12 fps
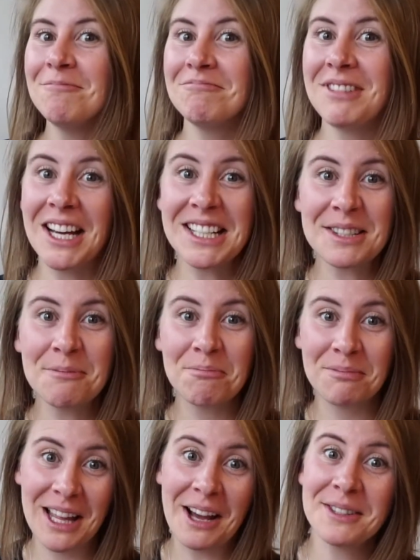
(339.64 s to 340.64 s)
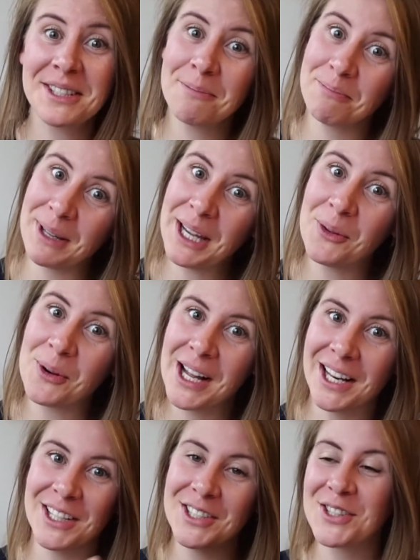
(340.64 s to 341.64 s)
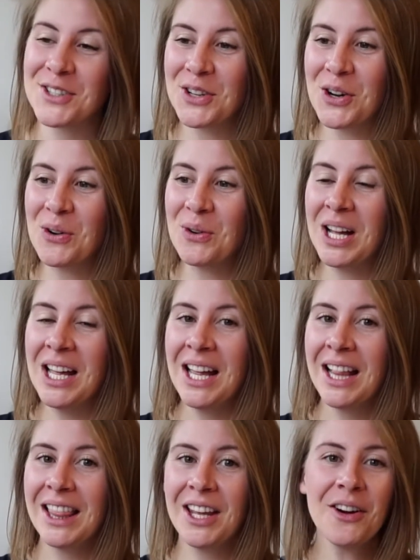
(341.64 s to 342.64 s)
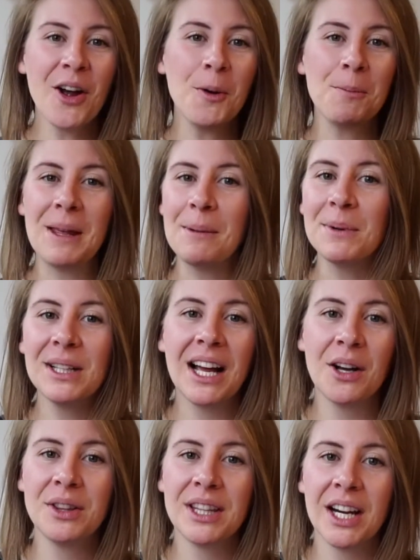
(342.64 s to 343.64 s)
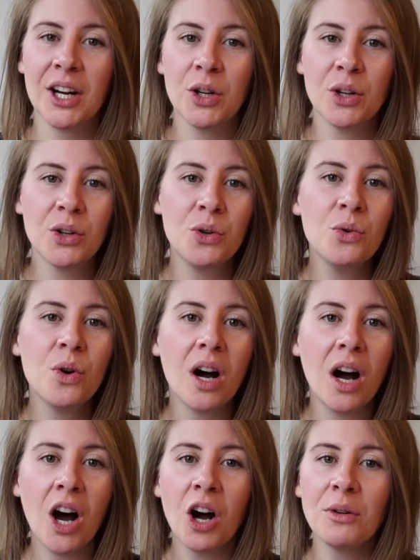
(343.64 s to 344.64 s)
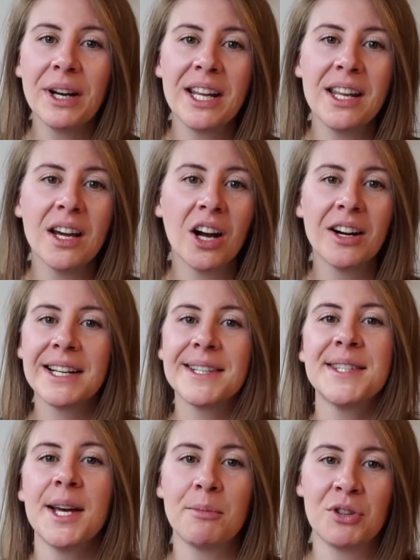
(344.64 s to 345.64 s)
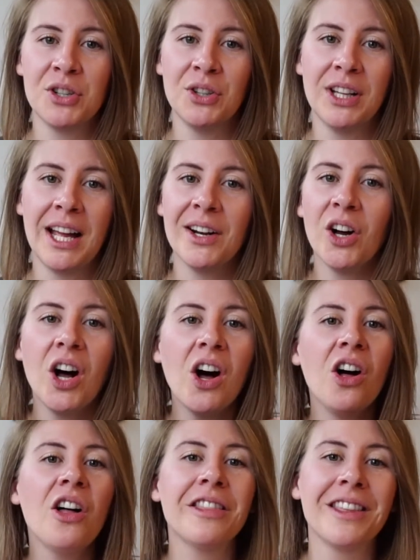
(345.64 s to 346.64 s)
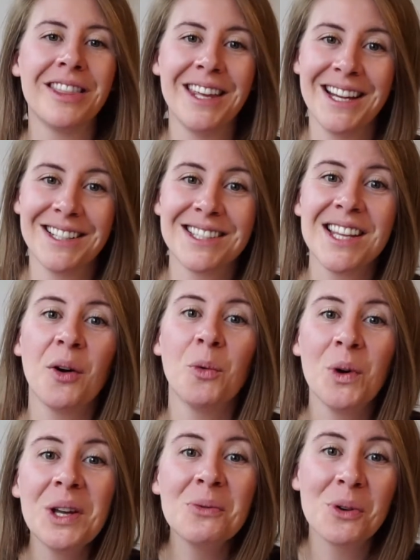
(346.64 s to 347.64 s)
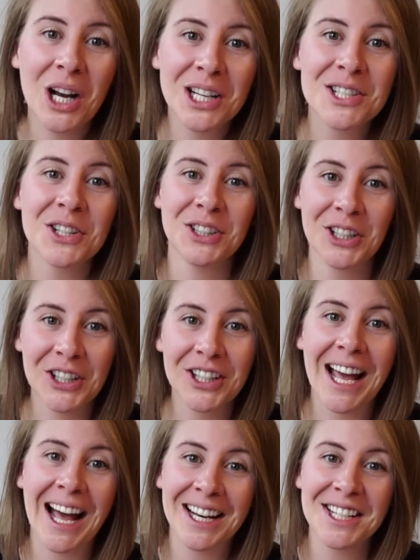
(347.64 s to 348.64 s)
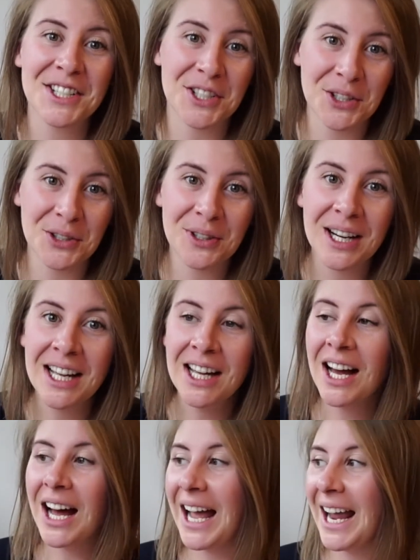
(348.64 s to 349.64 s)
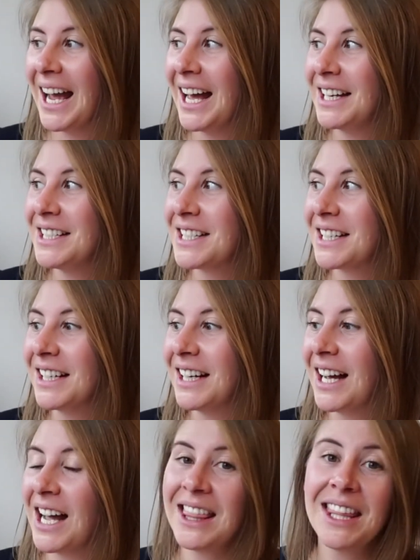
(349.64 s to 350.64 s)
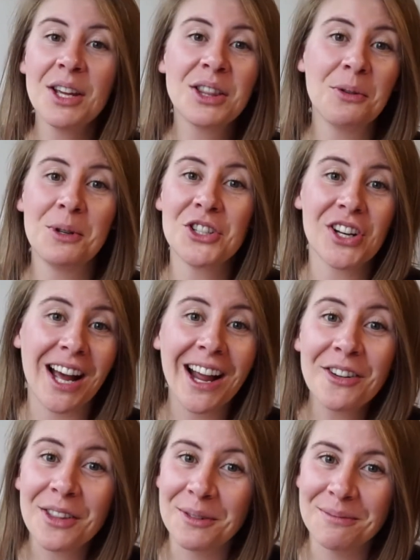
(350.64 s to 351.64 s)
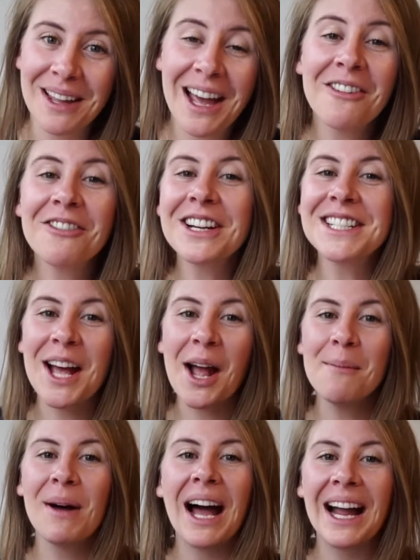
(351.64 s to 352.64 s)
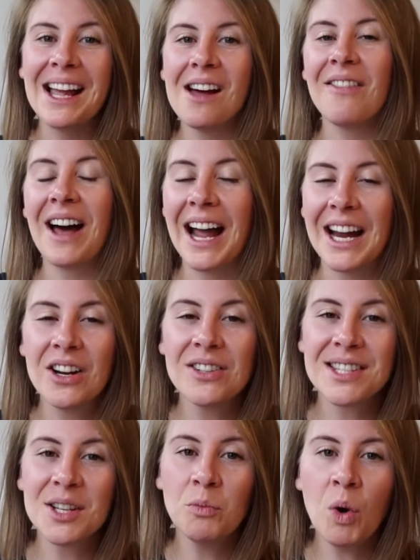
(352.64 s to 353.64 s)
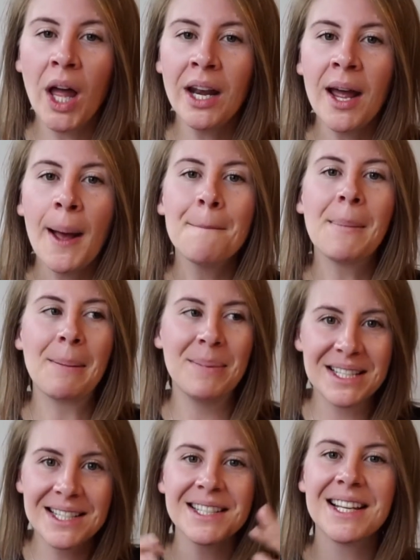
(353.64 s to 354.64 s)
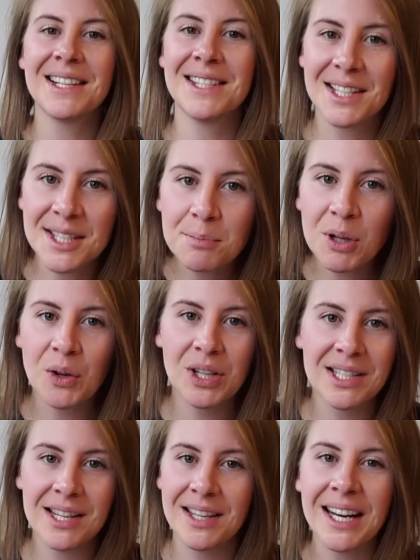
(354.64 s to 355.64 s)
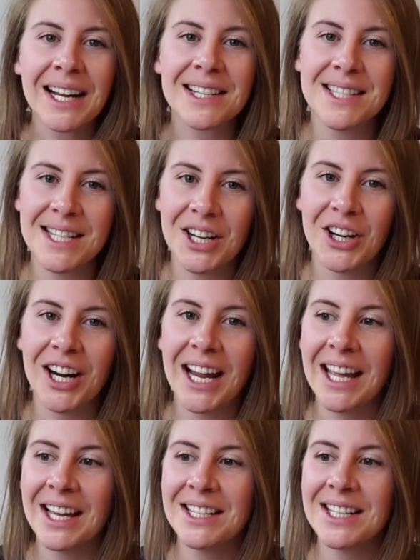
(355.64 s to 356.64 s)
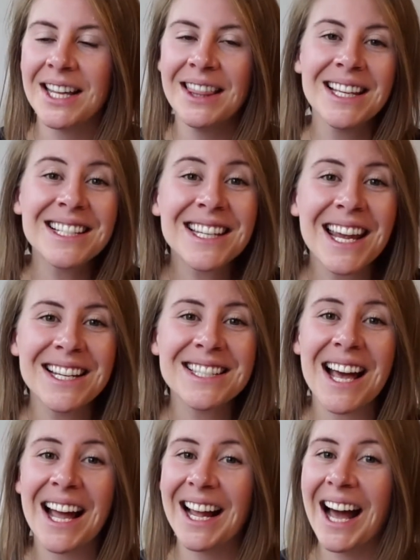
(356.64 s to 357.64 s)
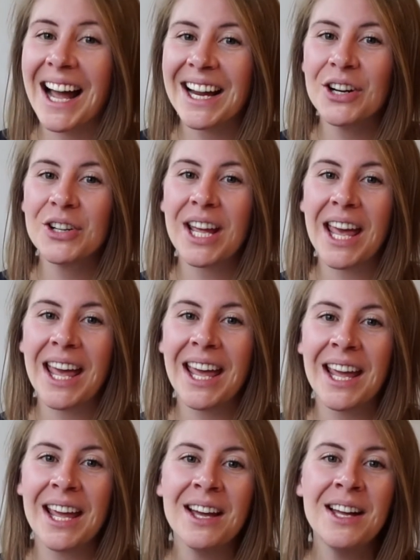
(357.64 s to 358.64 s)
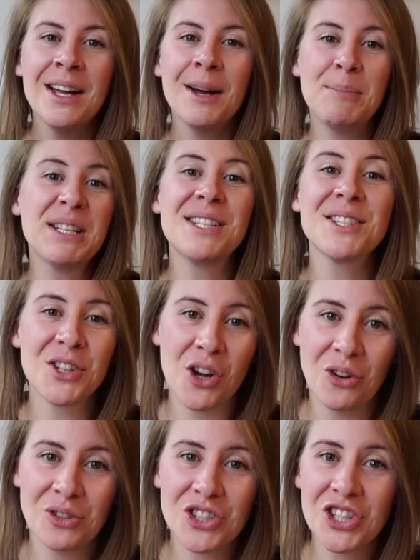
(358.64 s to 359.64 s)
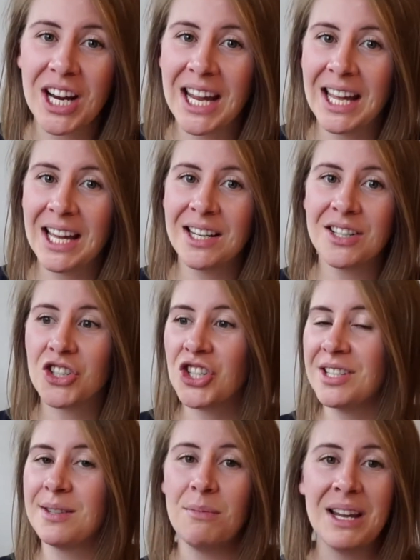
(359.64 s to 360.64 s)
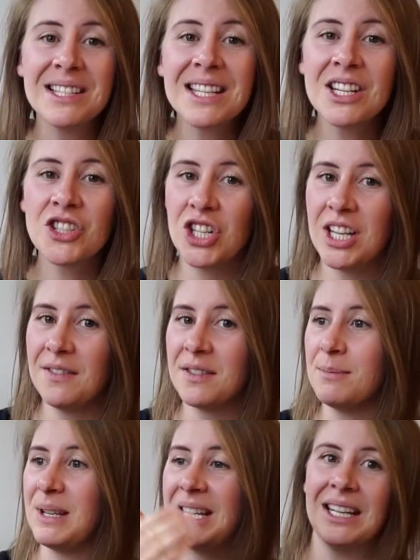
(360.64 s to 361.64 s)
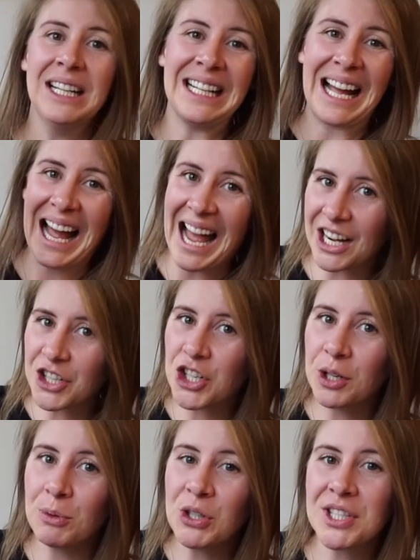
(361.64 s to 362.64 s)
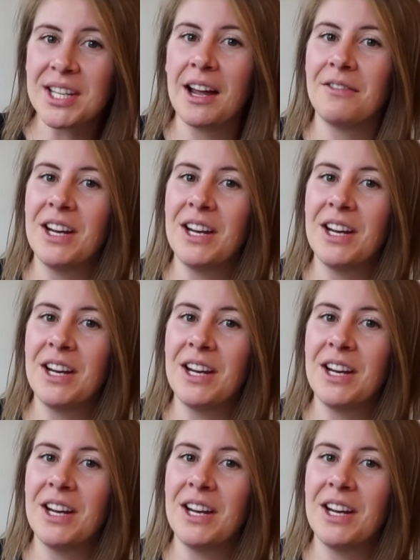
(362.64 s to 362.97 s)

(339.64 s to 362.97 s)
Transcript: That was a big one. So there are people out there who already are exceptional at all the things that we want to learn how to do. And I think that we should hire them. Every time I have hired someone, my business has exploded to the next tier. And in this case, I hired a business coach, and she's amazing. She gives me actionables. I've